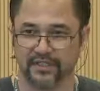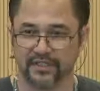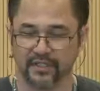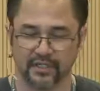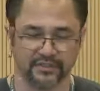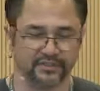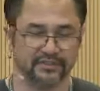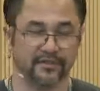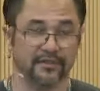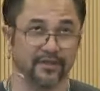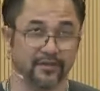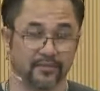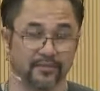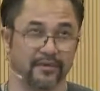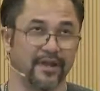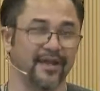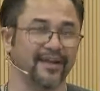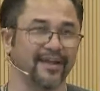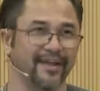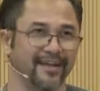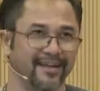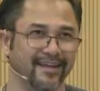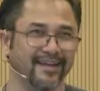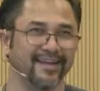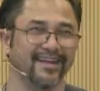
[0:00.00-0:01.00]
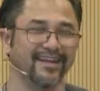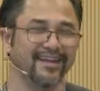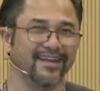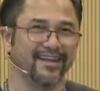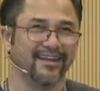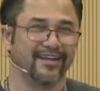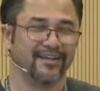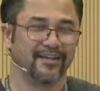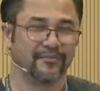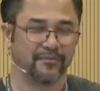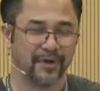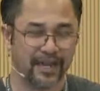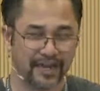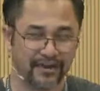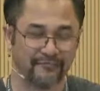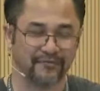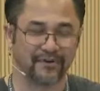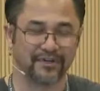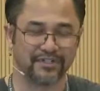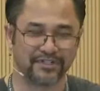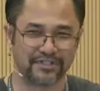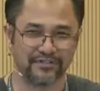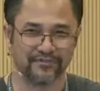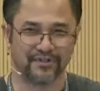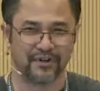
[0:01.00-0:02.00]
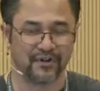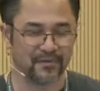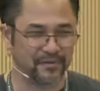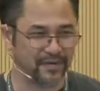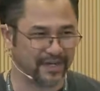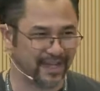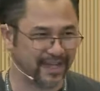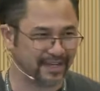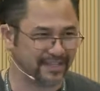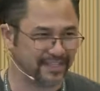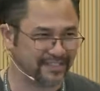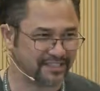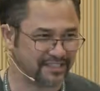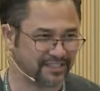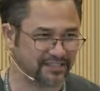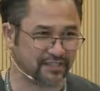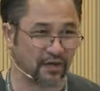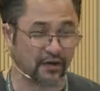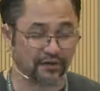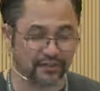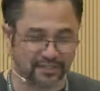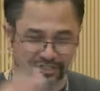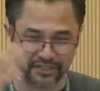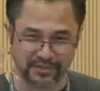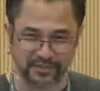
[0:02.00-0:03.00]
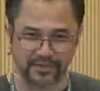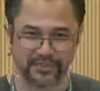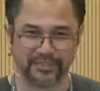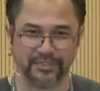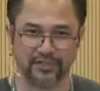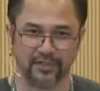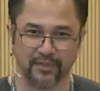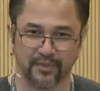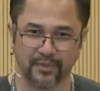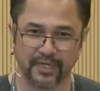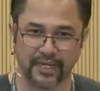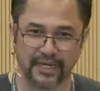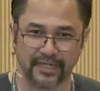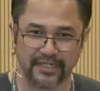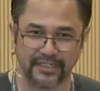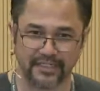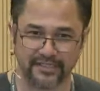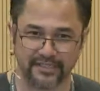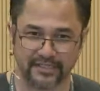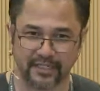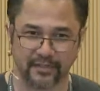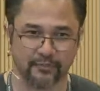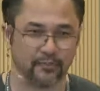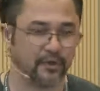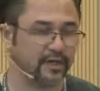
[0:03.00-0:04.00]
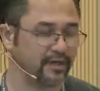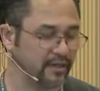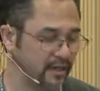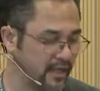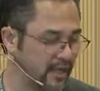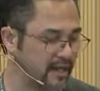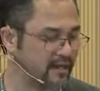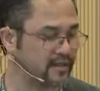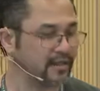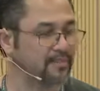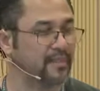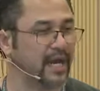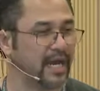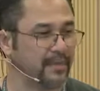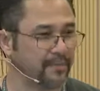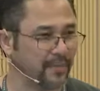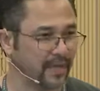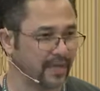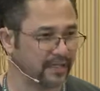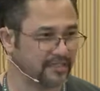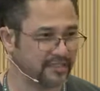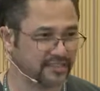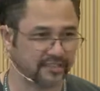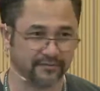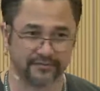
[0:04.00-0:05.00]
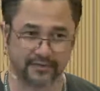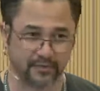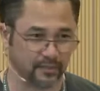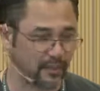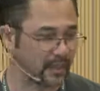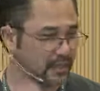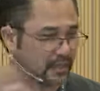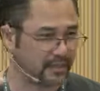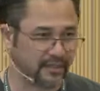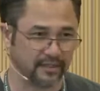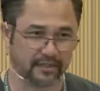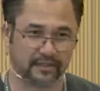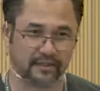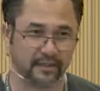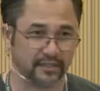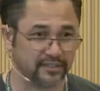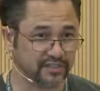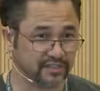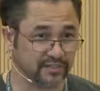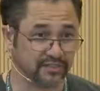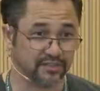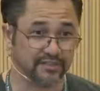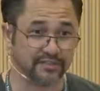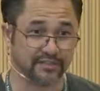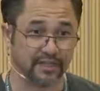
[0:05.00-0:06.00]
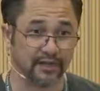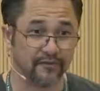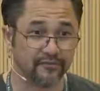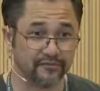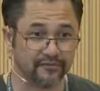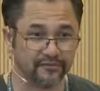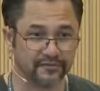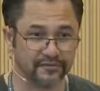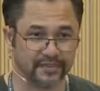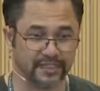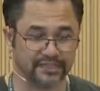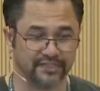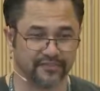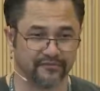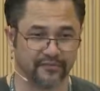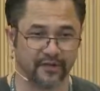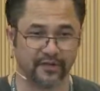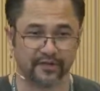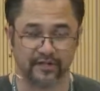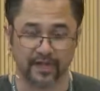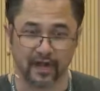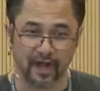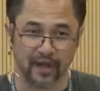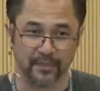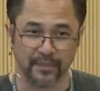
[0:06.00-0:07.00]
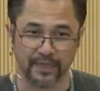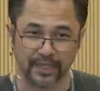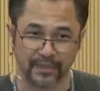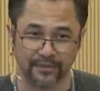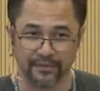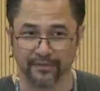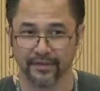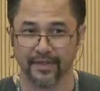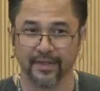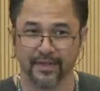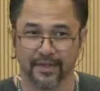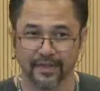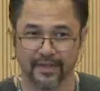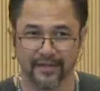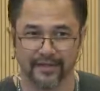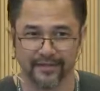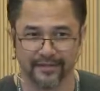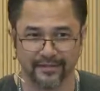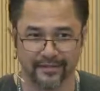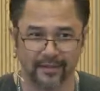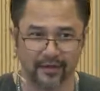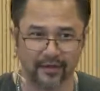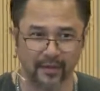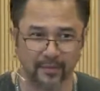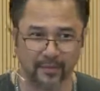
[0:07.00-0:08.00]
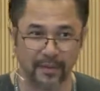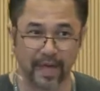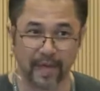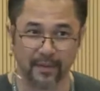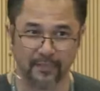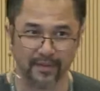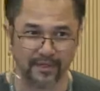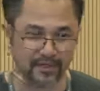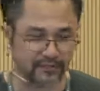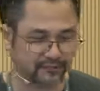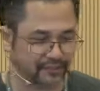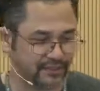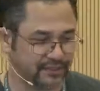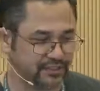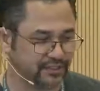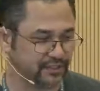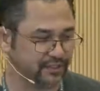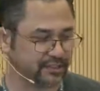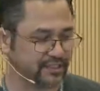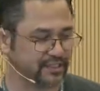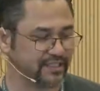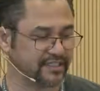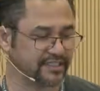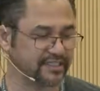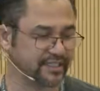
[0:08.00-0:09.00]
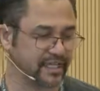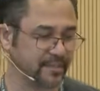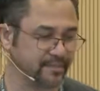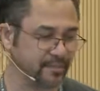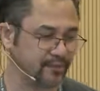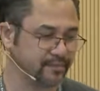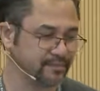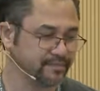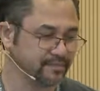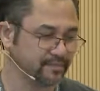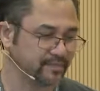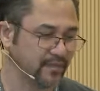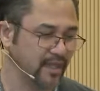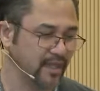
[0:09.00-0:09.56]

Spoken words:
The Red Hat version of Kubernetes. It's our distribution of Kubernetes. They run a lot of the pipeline stuff directly in the cluster itself. That's a very common, and popular feature as an example.